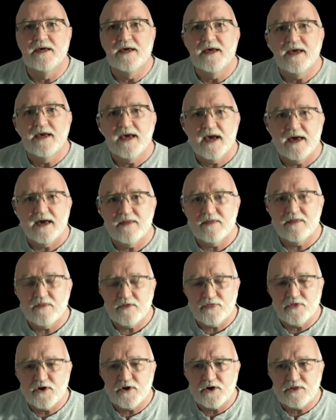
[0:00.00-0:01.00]
And then the
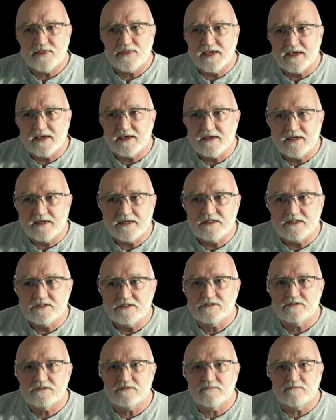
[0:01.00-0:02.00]
third thing
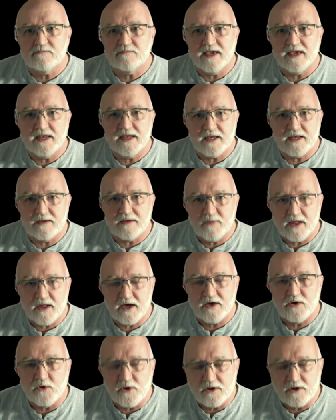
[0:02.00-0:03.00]
may not apply
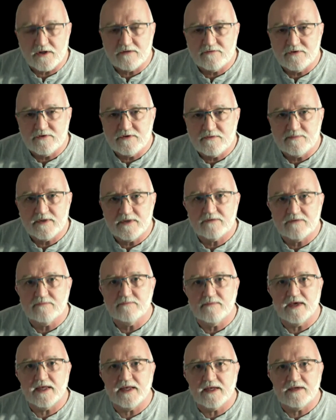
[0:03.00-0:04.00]
to all of you, but
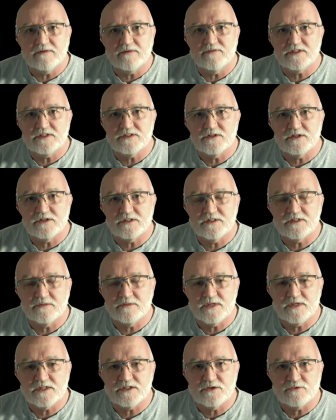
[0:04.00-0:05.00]
many of us are
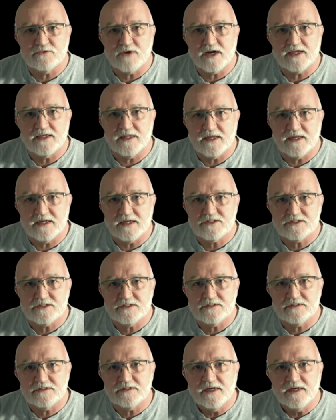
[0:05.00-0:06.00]
subject to
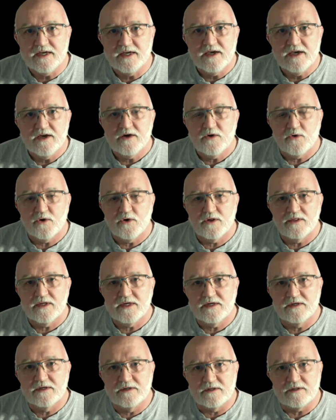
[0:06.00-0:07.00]
regulation or
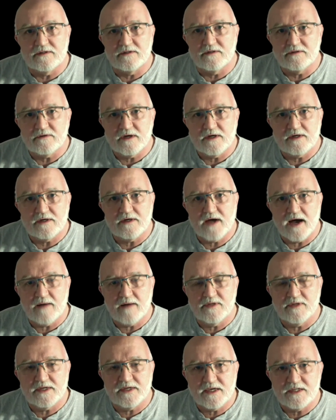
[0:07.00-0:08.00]
legal
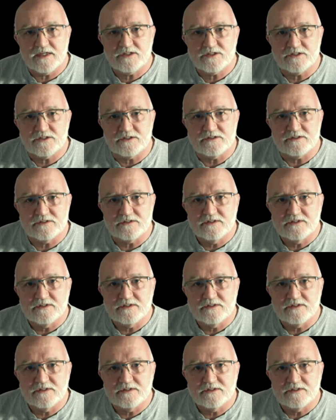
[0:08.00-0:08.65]
obligations.